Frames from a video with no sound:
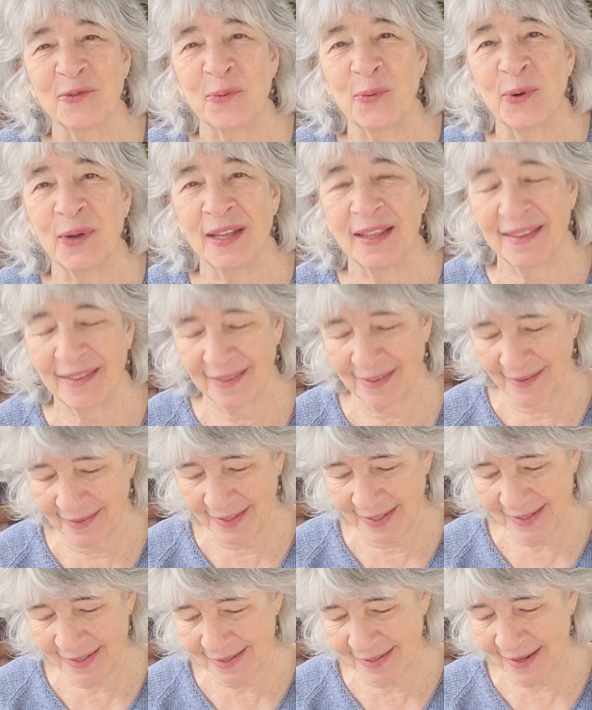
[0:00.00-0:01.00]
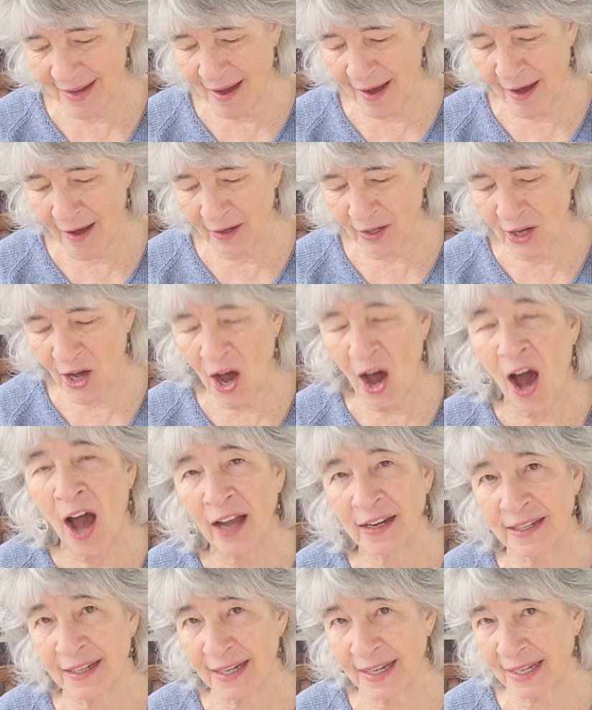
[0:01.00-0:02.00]
with this uh,
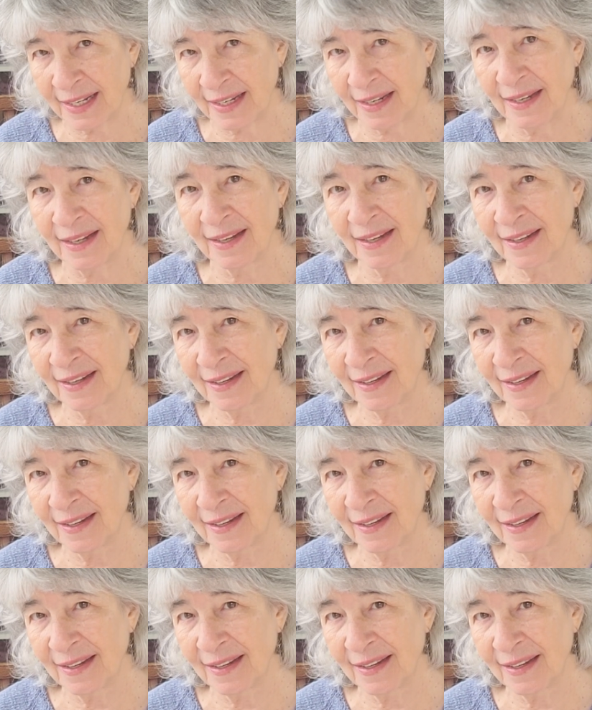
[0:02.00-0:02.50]
cottony.